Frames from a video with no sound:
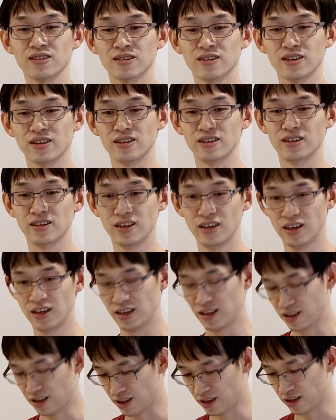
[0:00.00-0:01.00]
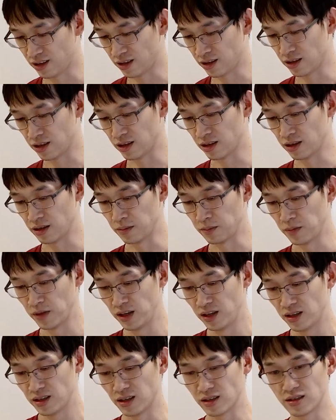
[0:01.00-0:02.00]
Okay, and
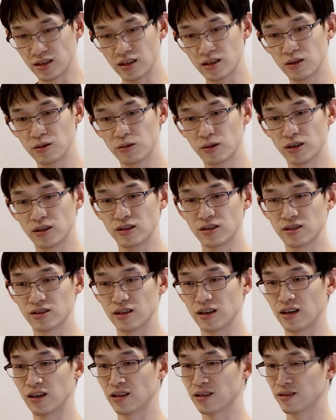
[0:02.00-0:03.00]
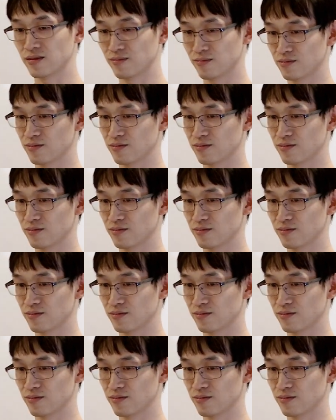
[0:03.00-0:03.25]
the second one is that,